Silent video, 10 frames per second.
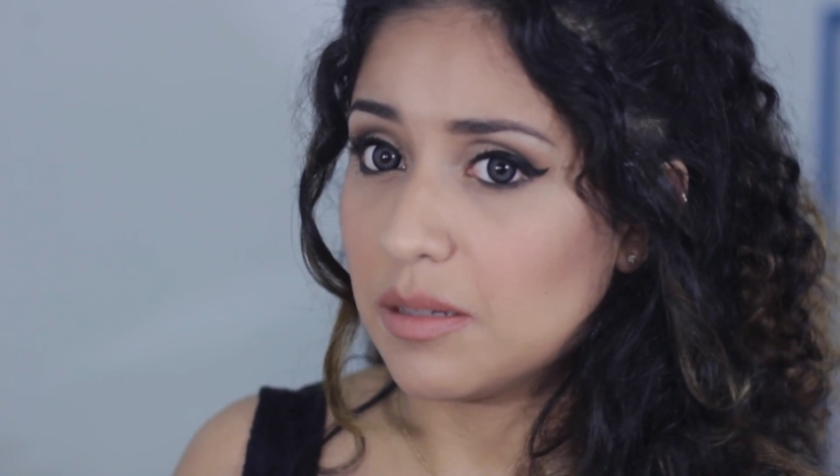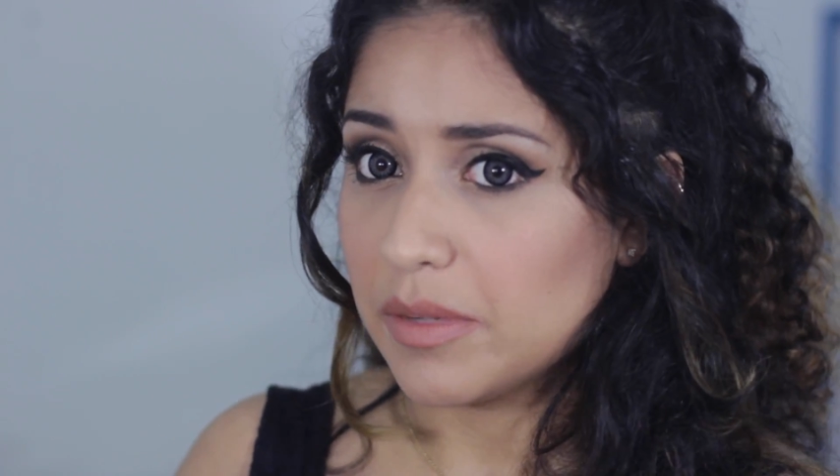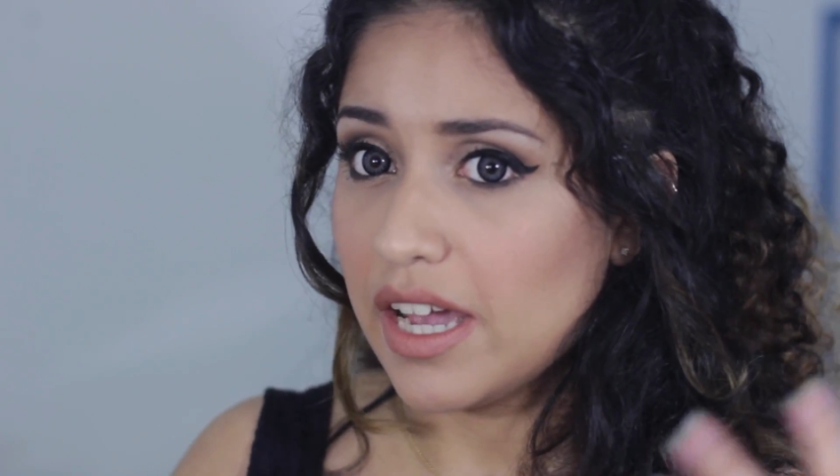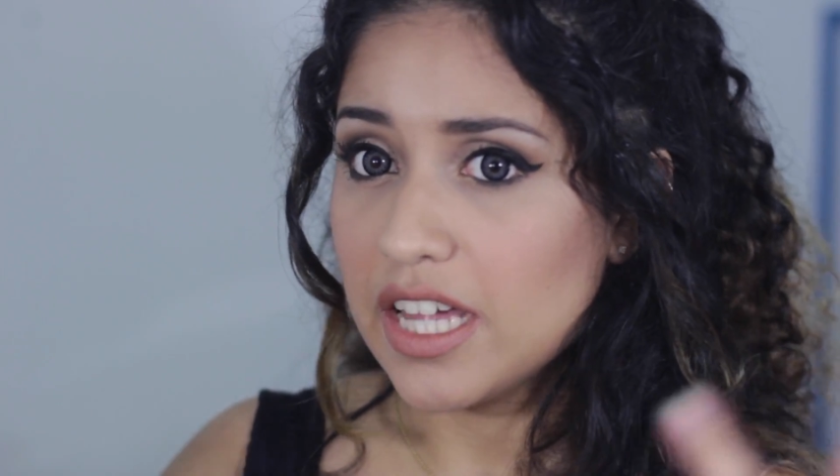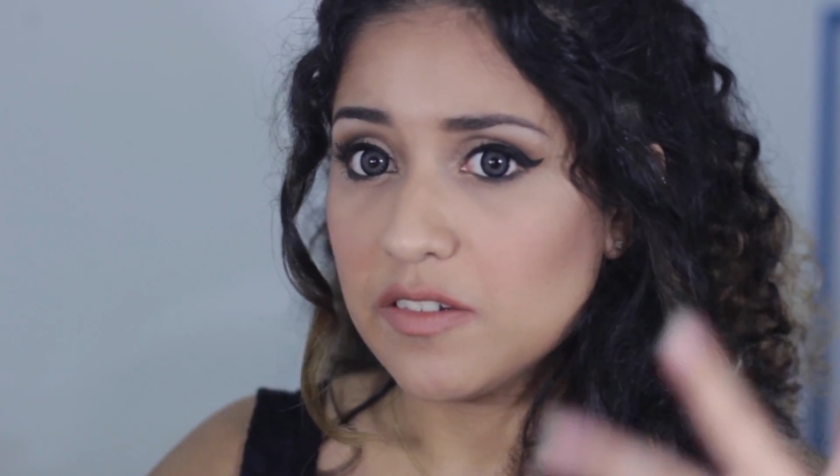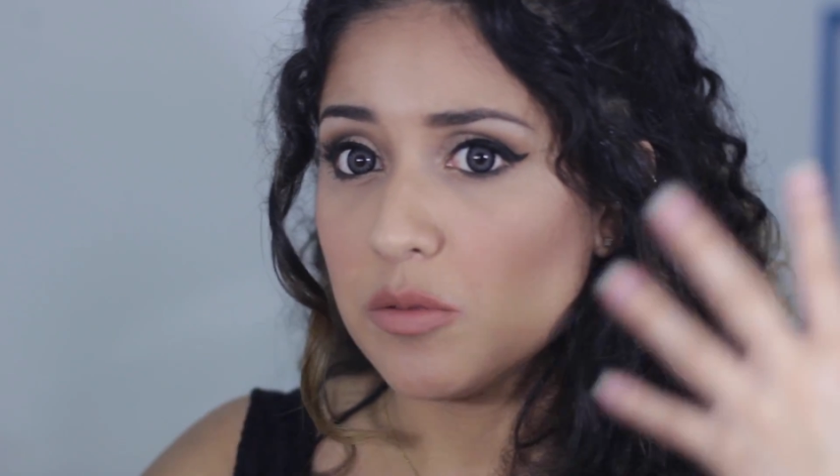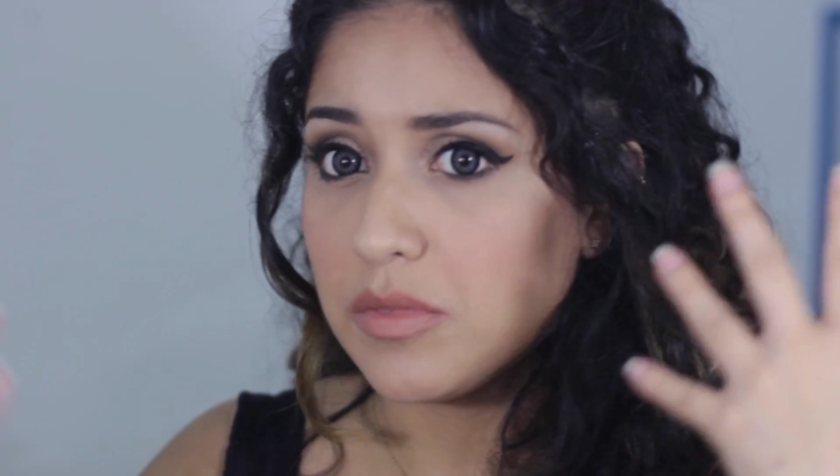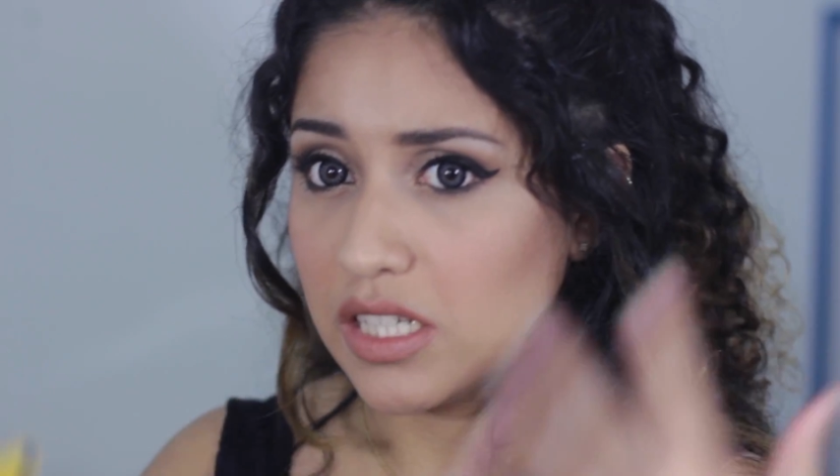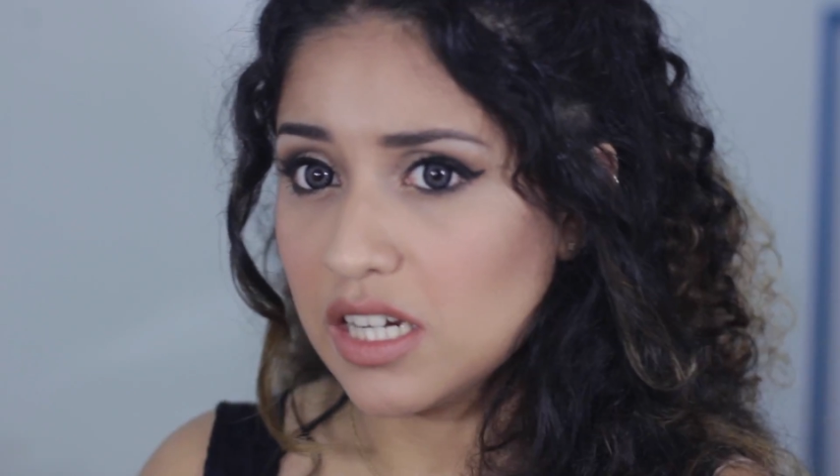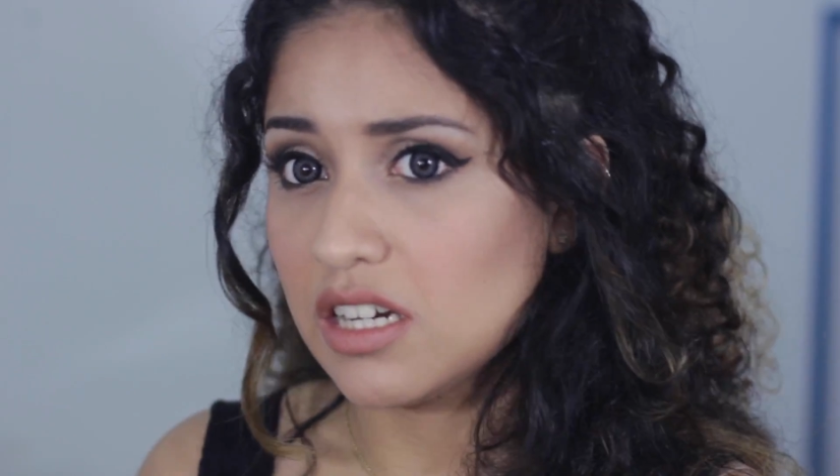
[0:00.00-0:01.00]
I'm kind of a
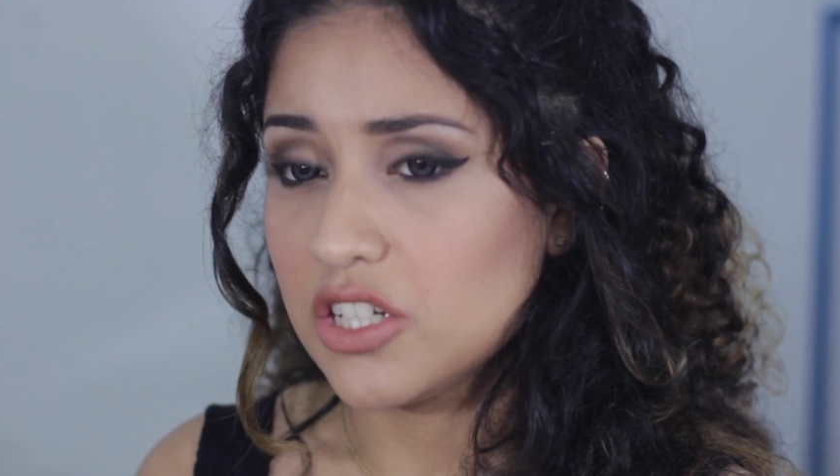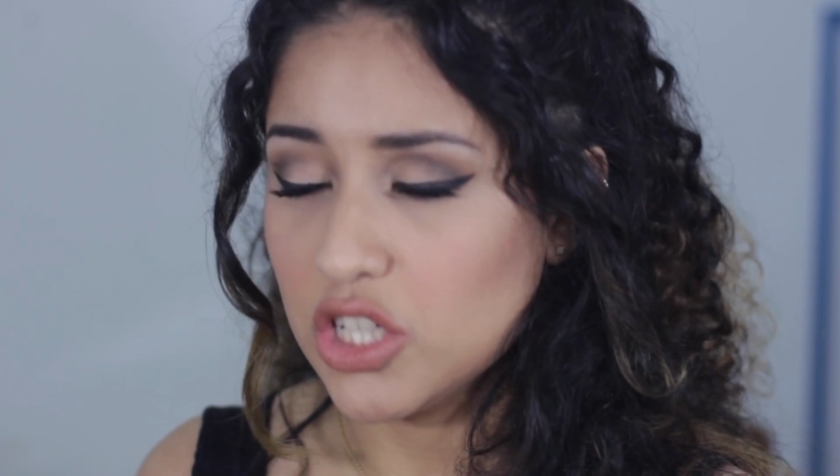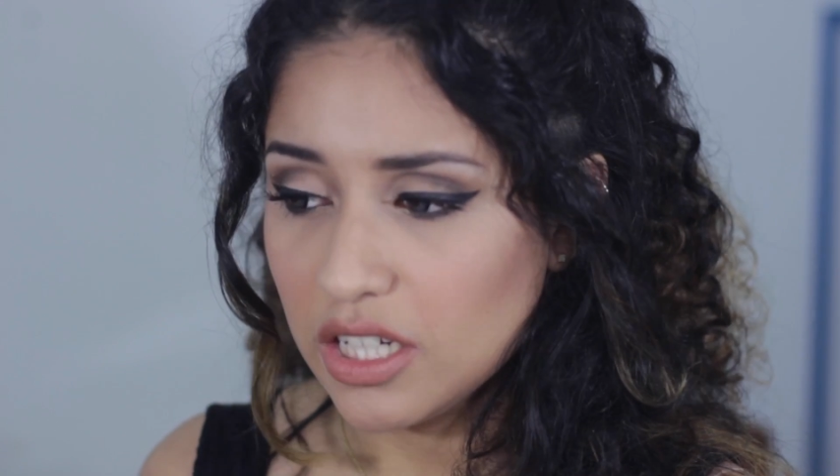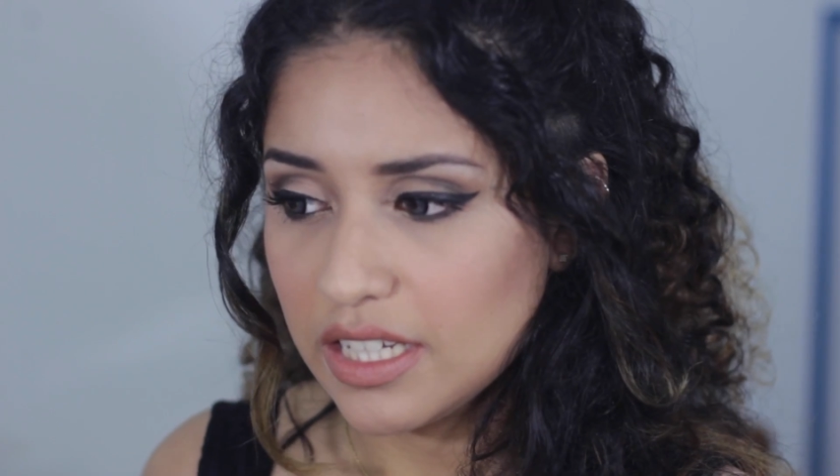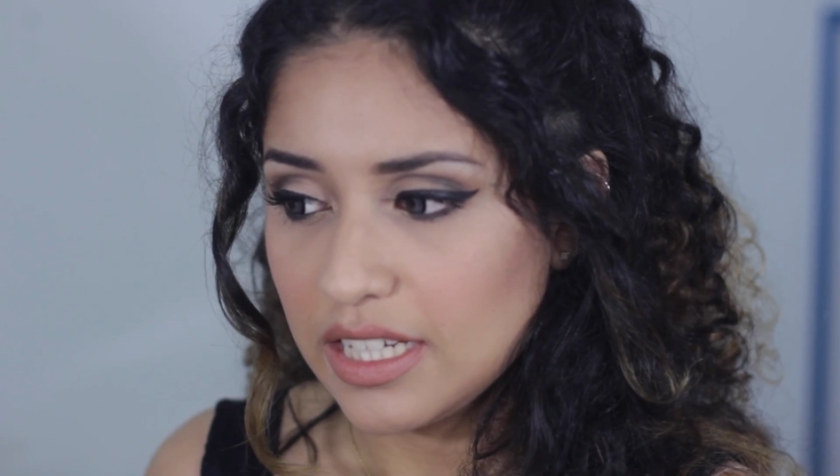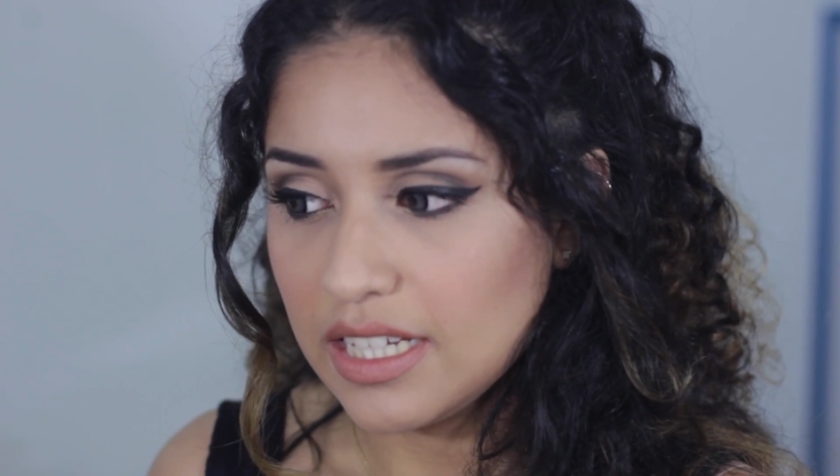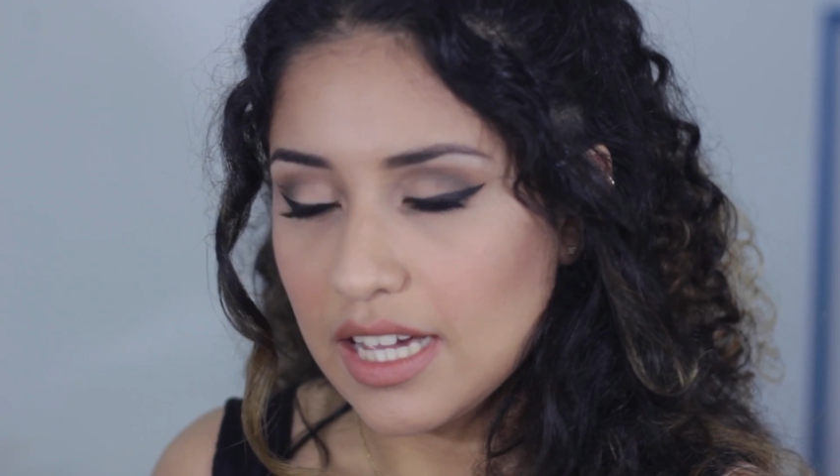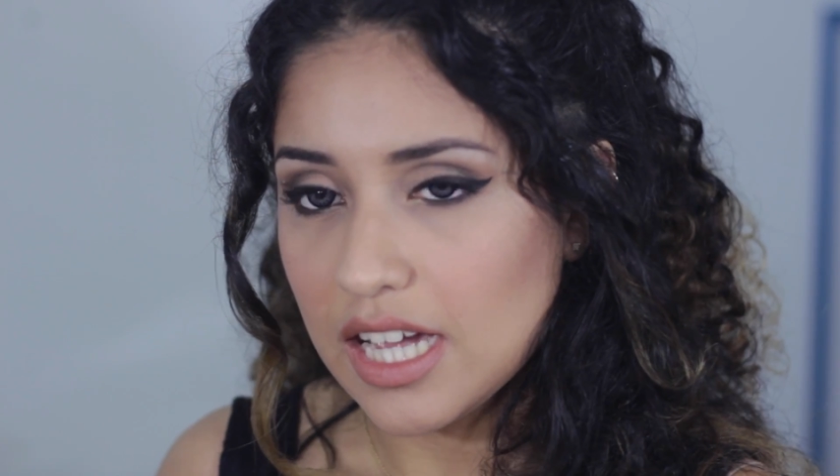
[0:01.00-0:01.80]
mascara junkie.